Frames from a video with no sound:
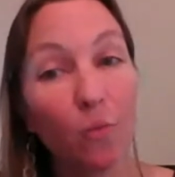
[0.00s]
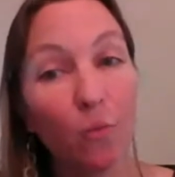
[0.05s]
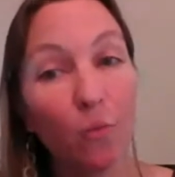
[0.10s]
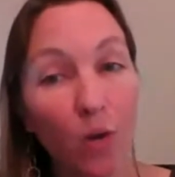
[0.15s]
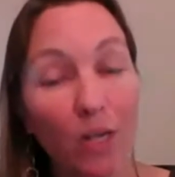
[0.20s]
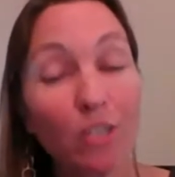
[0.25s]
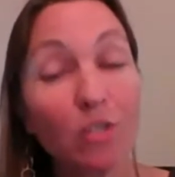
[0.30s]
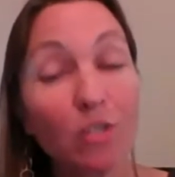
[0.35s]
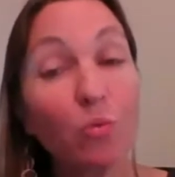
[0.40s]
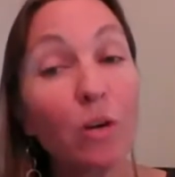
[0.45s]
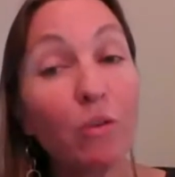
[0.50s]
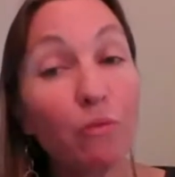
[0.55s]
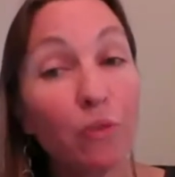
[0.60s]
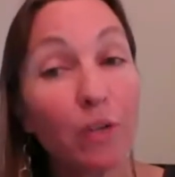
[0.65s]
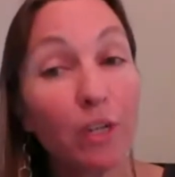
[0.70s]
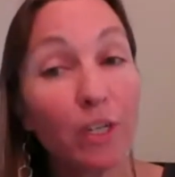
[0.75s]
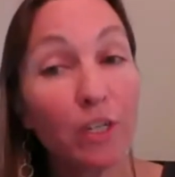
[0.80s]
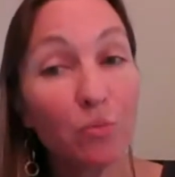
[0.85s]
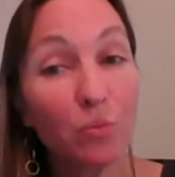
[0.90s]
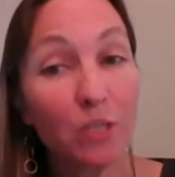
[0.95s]
what square
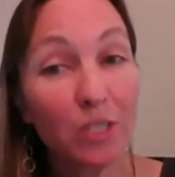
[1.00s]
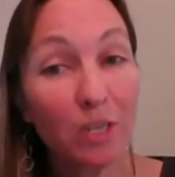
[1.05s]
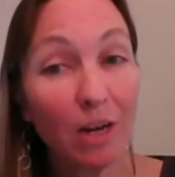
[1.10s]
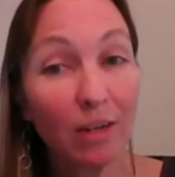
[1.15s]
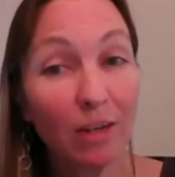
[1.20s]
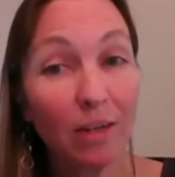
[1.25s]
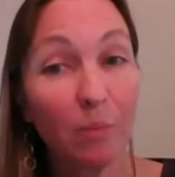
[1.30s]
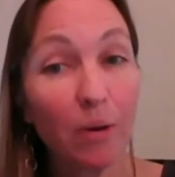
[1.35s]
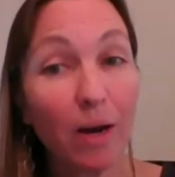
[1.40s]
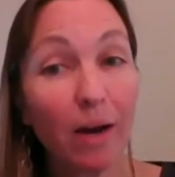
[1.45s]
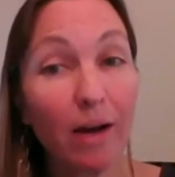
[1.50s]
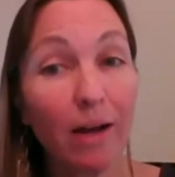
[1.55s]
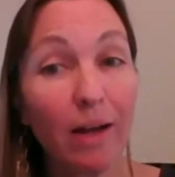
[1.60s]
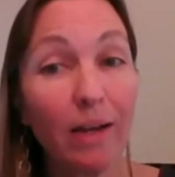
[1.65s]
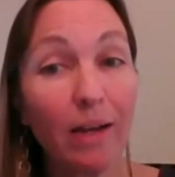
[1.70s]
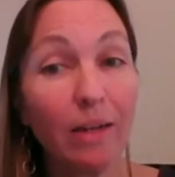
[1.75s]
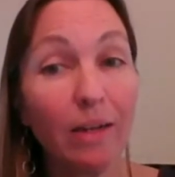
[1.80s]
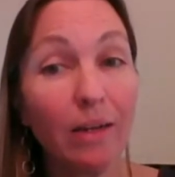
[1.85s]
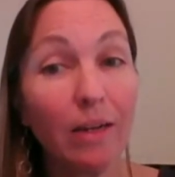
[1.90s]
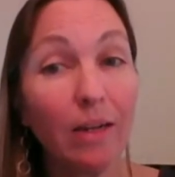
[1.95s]
footage was
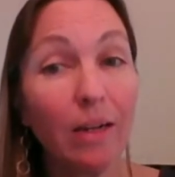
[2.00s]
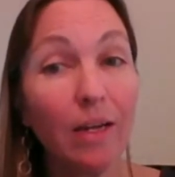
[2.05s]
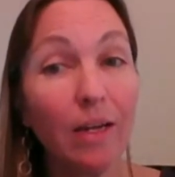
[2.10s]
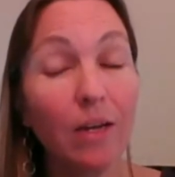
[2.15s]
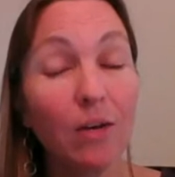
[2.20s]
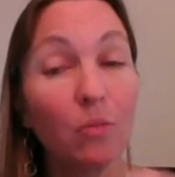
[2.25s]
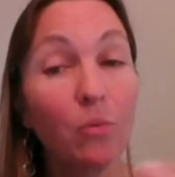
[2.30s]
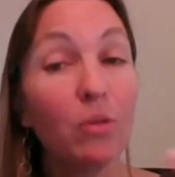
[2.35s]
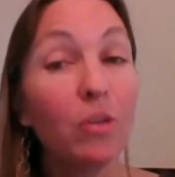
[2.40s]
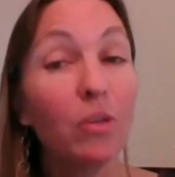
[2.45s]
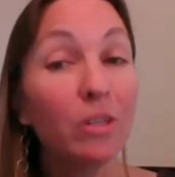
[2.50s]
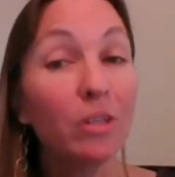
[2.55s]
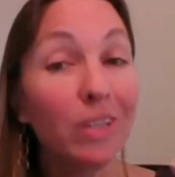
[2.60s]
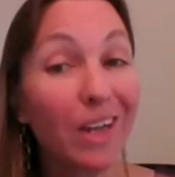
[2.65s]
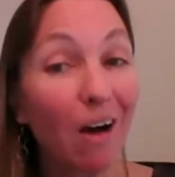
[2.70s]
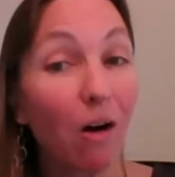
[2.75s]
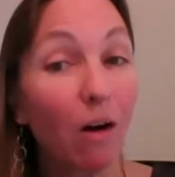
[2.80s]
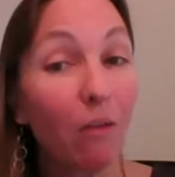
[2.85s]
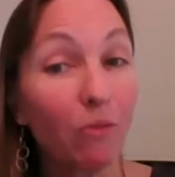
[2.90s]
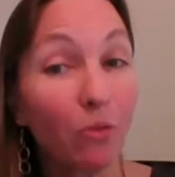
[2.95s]
occupied, we looked at
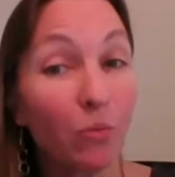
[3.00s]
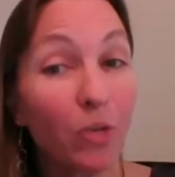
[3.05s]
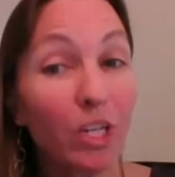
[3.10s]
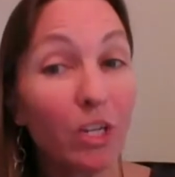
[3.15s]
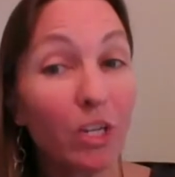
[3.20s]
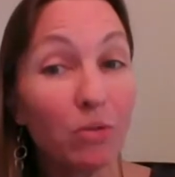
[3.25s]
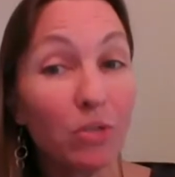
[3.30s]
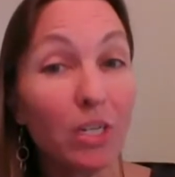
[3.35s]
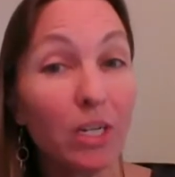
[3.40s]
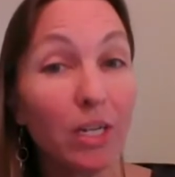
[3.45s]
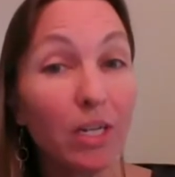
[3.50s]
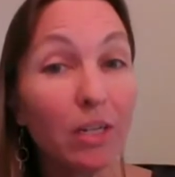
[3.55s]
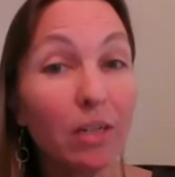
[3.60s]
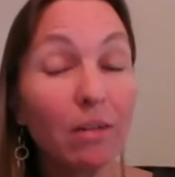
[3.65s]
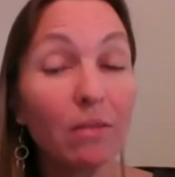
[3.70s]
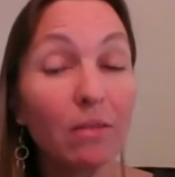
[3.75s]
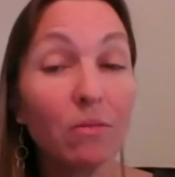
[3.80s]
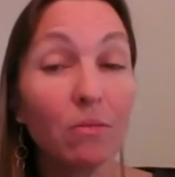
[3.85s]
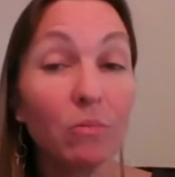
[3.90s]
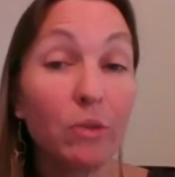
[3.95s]
how often we used
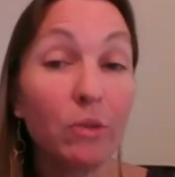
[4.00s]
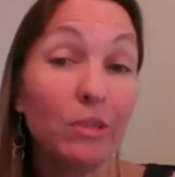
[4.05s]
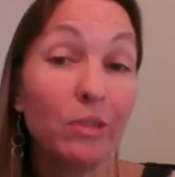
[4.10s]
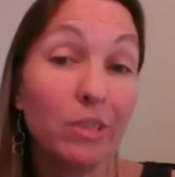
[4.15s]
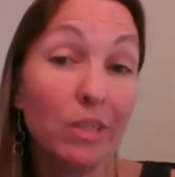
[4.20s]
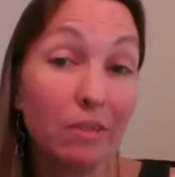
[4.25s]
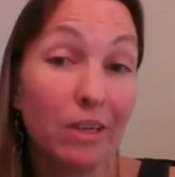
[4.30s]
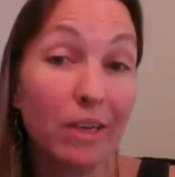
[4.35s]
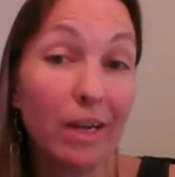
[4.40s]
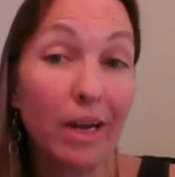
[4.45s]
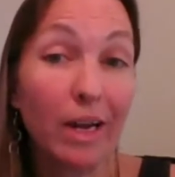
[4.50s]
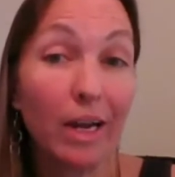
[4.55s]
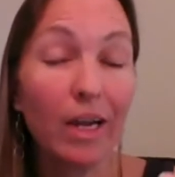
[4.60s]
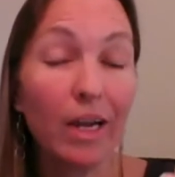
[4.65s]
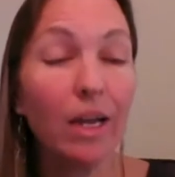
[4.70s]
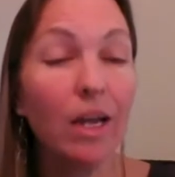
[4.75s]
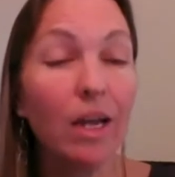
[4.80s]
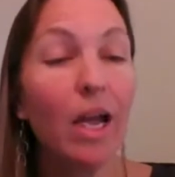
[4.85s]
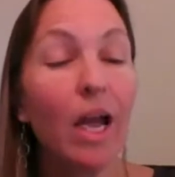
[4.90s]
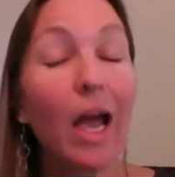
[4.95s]
it, which is every
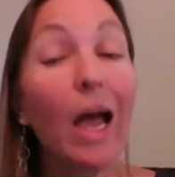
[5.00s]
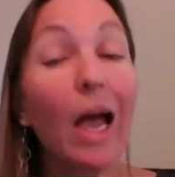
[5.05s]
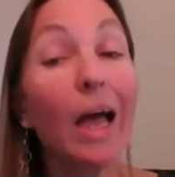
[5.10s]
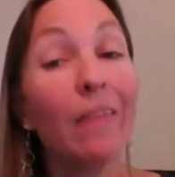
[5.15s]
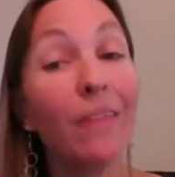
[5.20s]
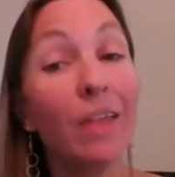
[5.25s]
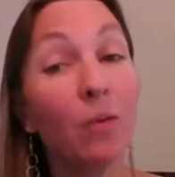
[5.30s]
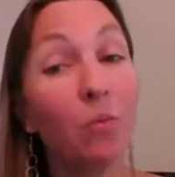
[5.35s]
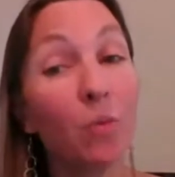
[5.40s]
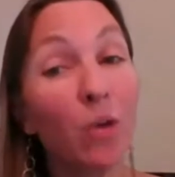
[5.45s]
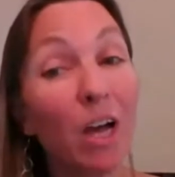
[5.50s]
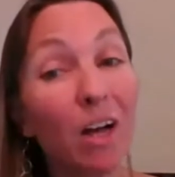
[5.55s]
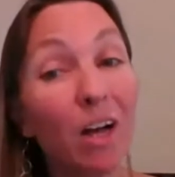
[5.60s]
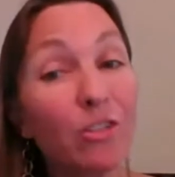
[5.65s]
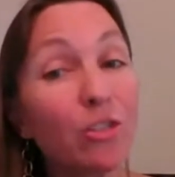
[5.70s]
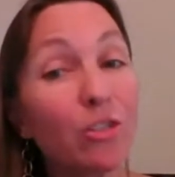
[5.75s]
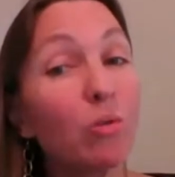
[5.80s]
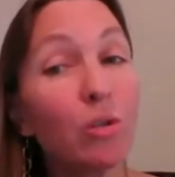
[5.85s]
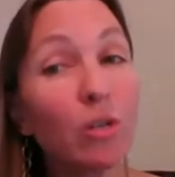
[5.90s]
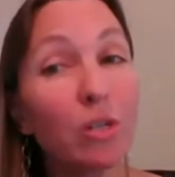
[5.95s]
day, and then we
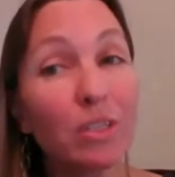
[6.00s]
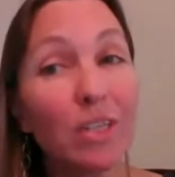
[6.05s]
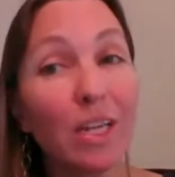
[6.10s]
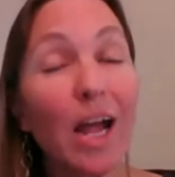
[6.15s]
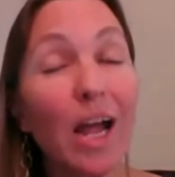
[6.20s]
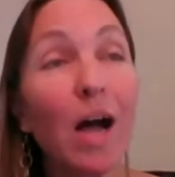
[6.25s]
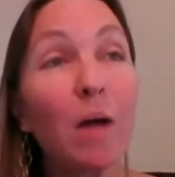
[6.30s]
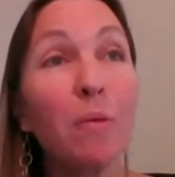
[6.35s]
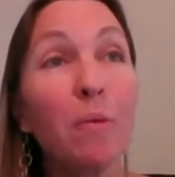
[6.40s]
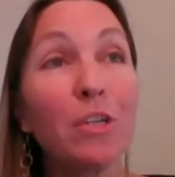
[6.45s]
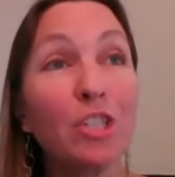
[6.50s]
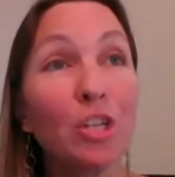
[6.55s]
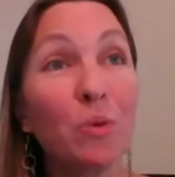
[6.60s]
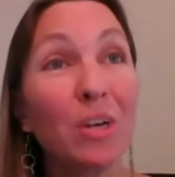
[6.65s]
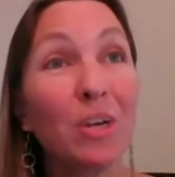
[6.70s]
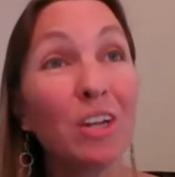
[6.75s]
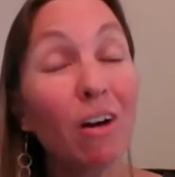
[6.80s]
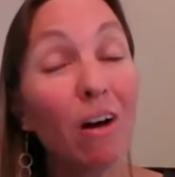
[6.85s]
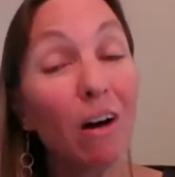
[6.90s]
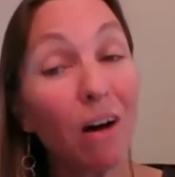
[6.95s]
also looked at how much it
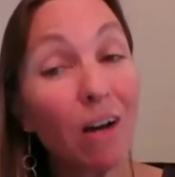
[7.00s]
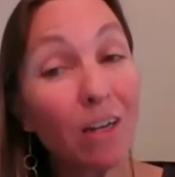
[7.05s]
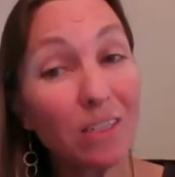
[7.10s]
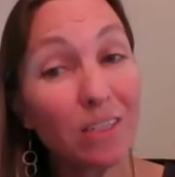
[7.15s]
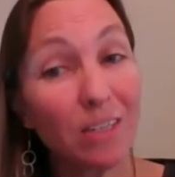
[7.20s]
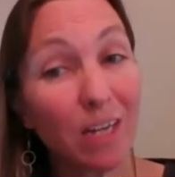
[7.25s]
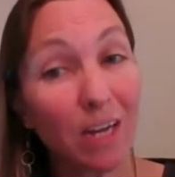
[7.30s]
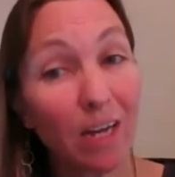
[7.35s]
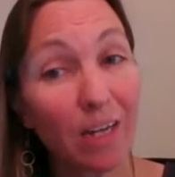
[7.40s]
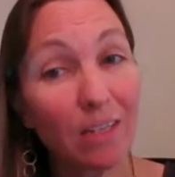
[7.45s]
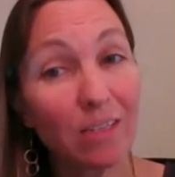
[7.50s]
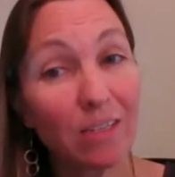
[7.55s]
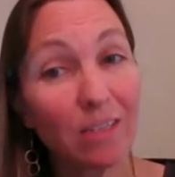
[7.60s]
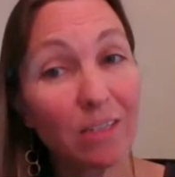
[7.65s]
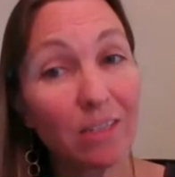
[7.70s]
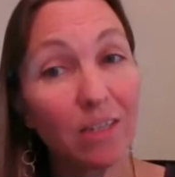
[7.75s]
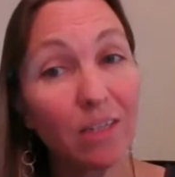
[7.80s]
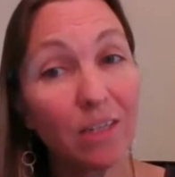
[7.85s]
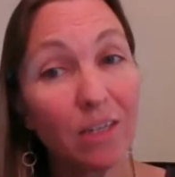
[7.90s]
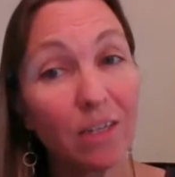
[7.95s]
would cost
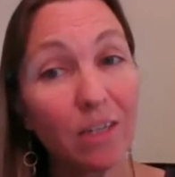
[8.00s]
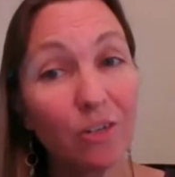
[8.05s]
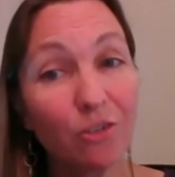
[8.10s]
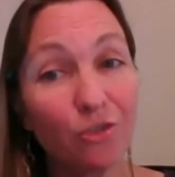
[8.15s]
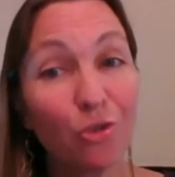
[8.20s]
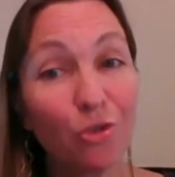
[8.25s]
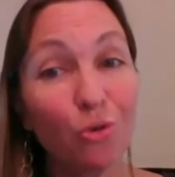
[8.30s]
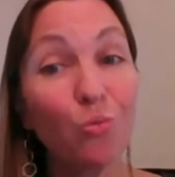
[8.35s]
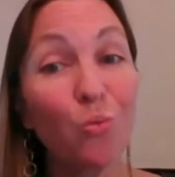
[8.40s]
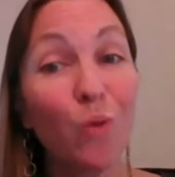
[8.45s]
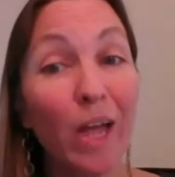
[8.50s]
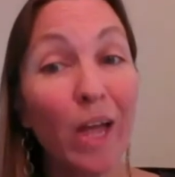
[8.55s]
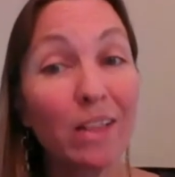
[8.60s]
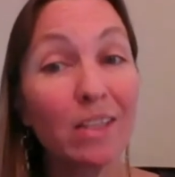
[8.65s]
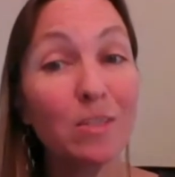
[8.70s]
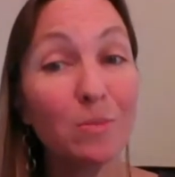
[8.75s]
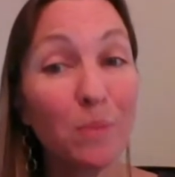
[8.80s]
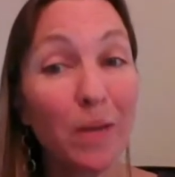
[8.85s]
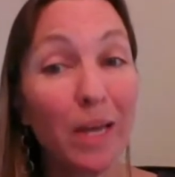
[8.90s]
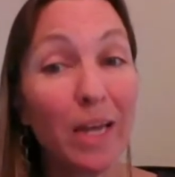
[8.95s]
us to
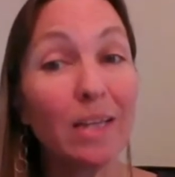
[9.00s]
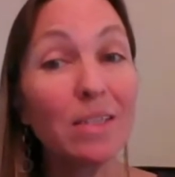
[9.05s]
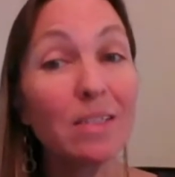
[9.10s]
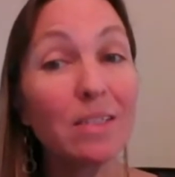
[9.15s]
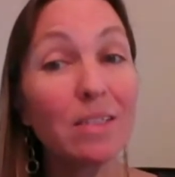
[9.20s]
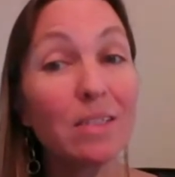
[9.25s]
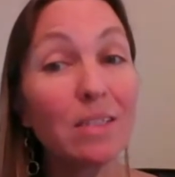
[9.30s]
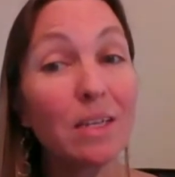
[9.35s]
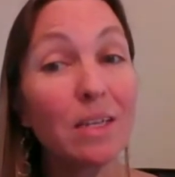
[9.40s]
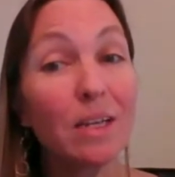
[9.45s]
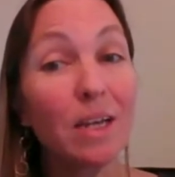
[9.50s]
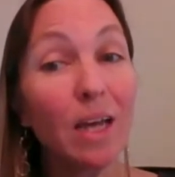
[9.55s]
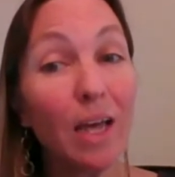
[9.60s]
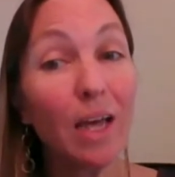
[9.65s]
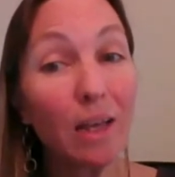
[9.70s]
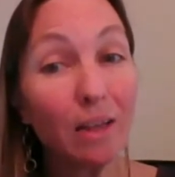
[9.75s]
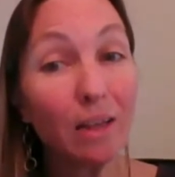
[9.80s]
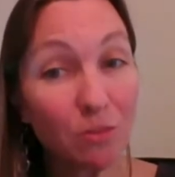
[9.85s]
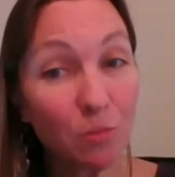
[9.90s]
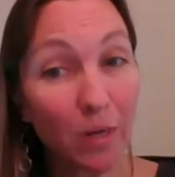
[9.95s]
rent space
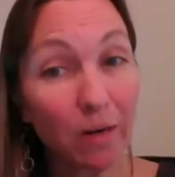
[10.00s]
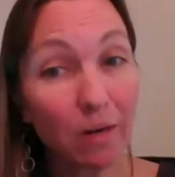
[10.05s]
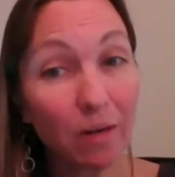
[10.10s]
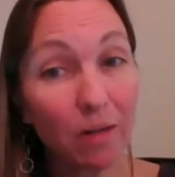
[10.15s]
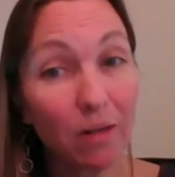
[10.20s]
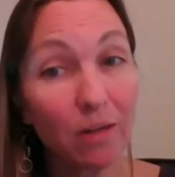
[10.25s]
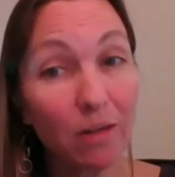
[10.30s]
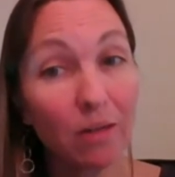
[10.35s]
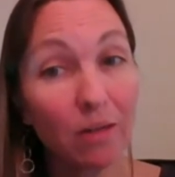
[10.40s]
elsewhere,